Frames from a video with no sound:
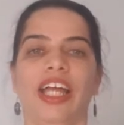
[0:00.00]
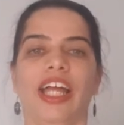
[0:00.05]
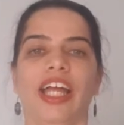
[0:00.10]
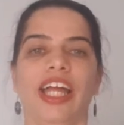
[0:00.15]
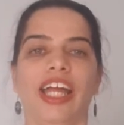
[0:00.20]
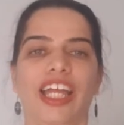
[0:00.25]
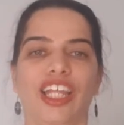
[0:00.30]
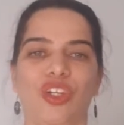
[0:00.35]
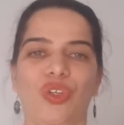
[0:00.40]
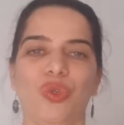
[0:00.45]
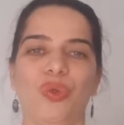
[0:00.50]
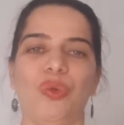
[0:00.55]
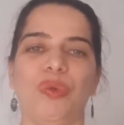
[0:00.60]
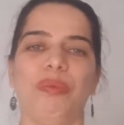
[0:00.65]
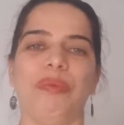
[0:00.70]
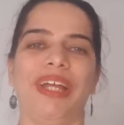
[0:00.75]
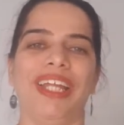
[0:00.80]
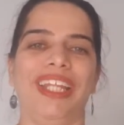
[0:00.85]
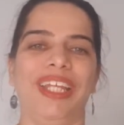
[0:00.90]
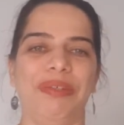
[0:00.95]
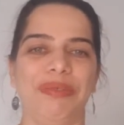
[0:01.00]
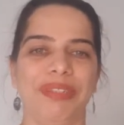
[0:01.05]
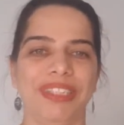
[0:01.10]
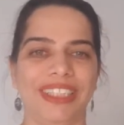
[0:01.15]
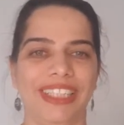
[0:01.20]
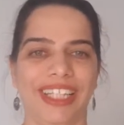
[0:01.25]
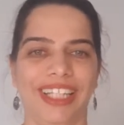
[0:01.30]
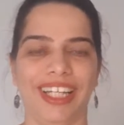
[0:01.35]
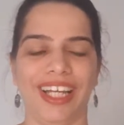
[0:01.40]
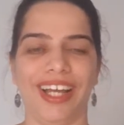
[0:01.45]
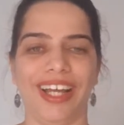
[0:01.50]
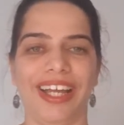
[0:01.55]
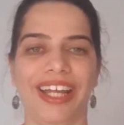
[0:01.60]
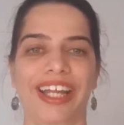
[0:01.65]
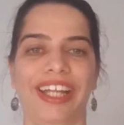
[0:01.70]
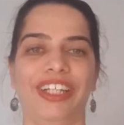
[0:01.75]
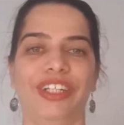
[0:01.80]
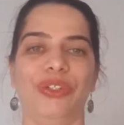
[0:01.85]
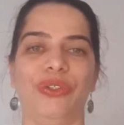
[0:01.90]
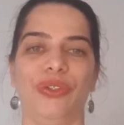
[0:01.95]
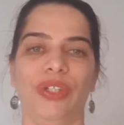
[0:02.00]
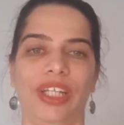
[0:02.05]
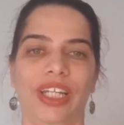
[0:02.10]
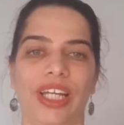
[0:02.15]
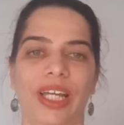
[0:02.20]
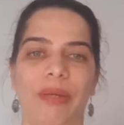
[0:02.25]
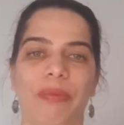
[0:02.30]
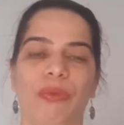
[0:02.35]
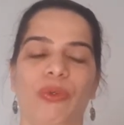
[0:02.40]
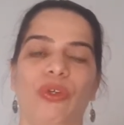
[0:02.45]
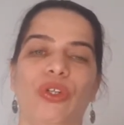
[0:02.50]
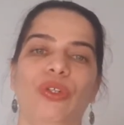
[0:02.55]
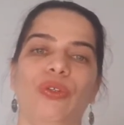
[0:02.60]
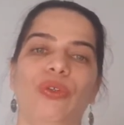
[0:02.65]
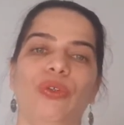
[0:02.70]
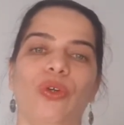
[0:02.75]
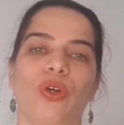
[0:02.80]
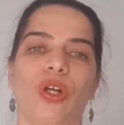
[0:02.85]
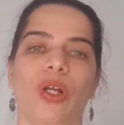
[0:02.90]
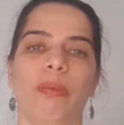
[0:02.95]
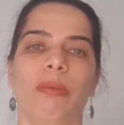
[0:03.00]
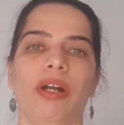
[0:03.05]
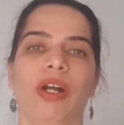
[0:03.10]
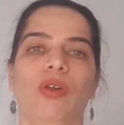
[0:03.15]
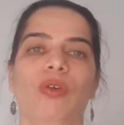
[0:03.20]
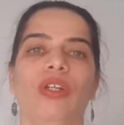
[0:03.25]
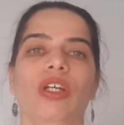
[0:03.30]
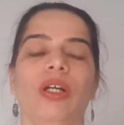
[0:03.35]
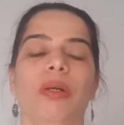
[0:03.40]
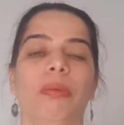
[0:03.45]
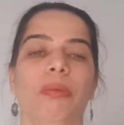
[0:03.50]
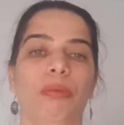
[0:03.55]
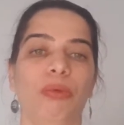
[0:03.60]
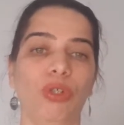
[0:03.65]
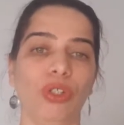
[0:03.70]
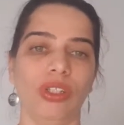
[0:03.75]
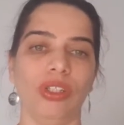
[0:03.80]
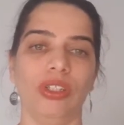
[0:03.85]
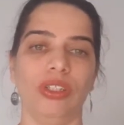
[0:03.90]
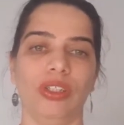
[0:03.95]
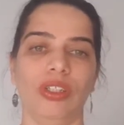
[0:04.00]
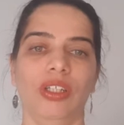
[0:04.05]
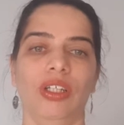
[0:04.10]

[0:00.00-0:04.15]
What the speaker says: Hello, my name is Neha, and today I am going to talk about a book.